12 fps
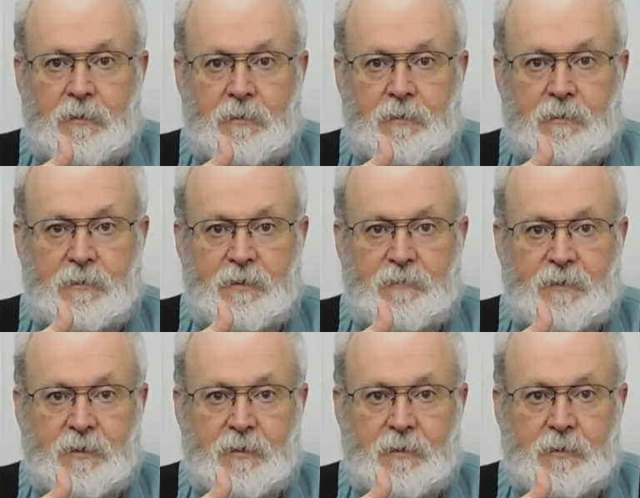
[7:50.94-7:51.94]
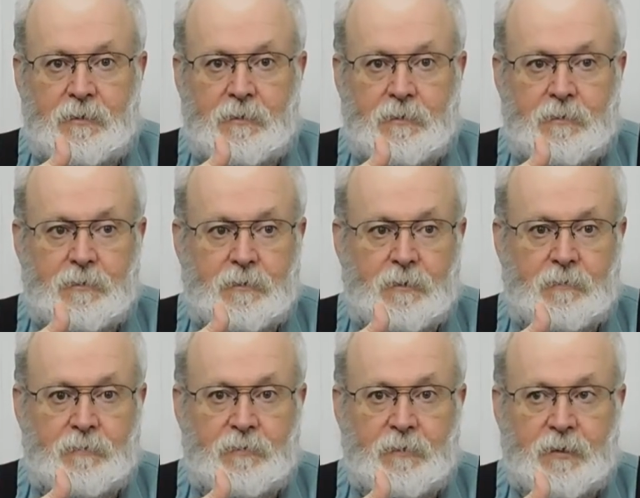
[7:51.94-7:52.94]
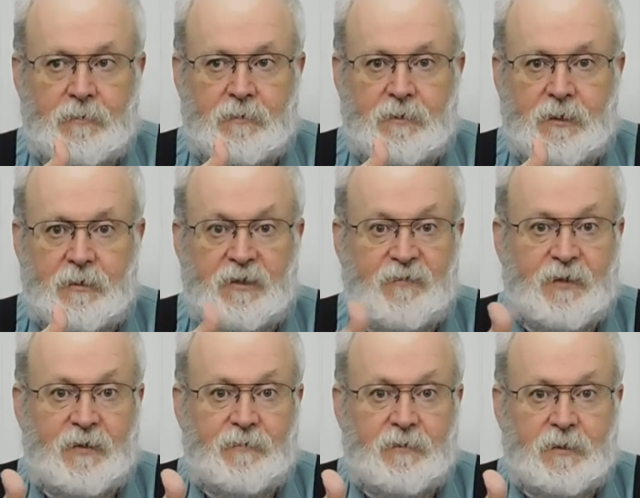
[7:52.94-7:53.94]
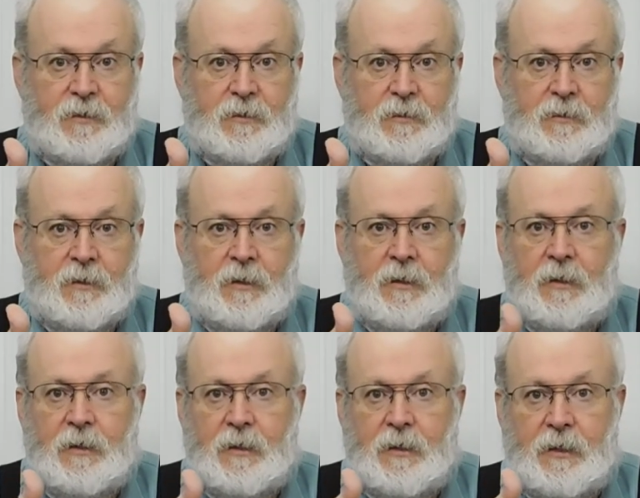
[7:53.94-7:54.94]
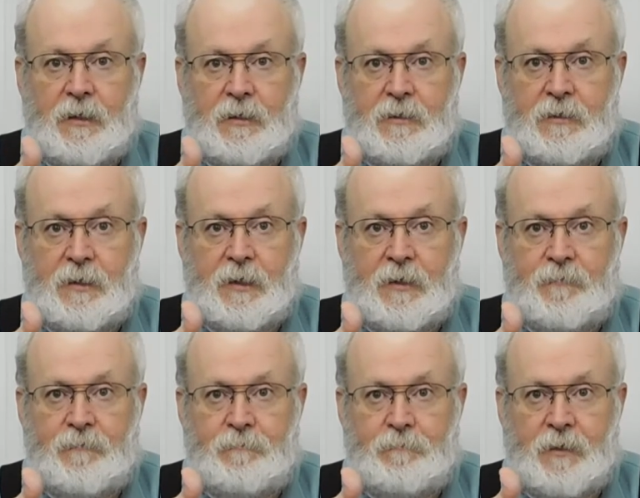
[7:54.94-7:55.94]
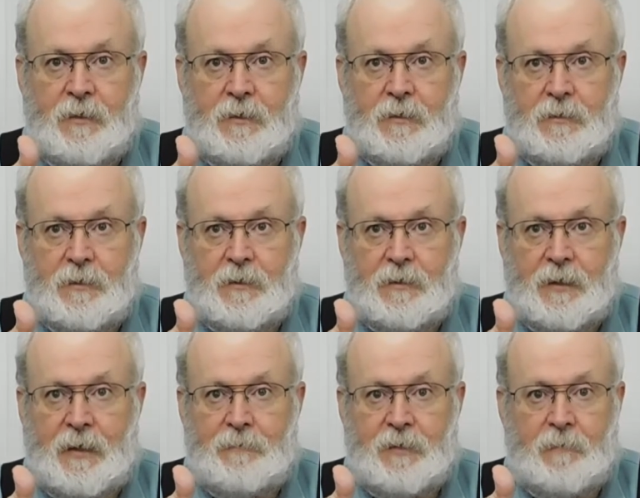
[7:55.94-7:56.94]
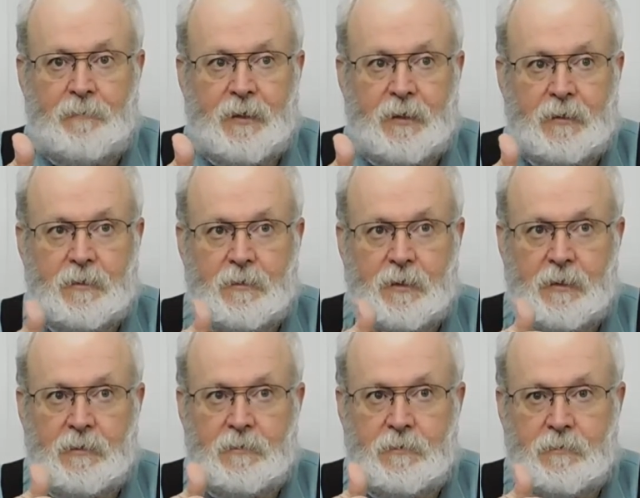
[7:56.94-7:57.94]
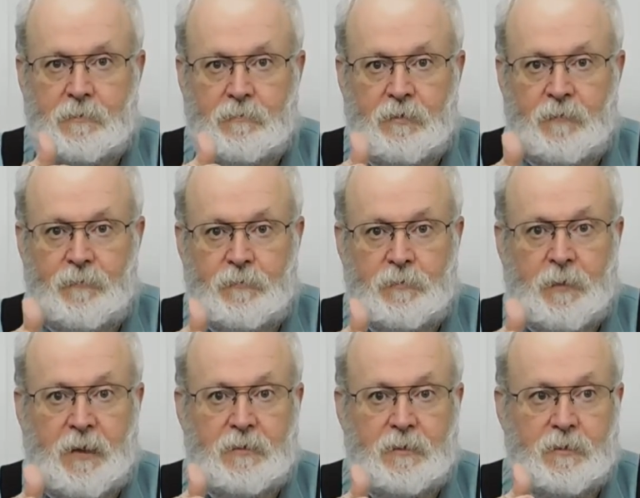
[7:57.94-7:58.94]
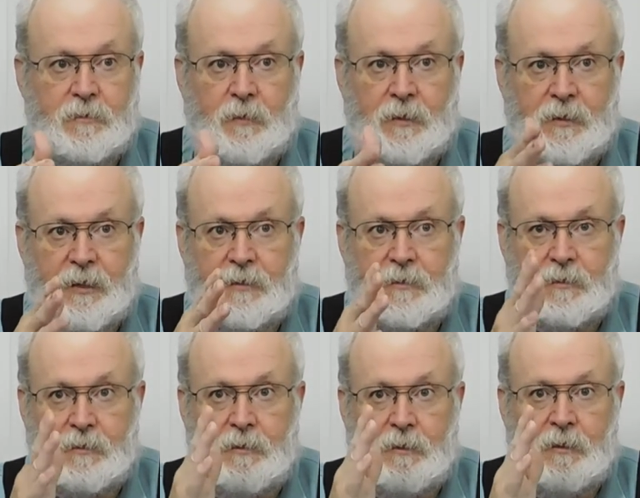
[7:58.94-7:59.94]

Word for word: the D V D uh, rewriter in there if I ever need it. And I've, my uh, laptop bag has quite a few spots in it, so I can actually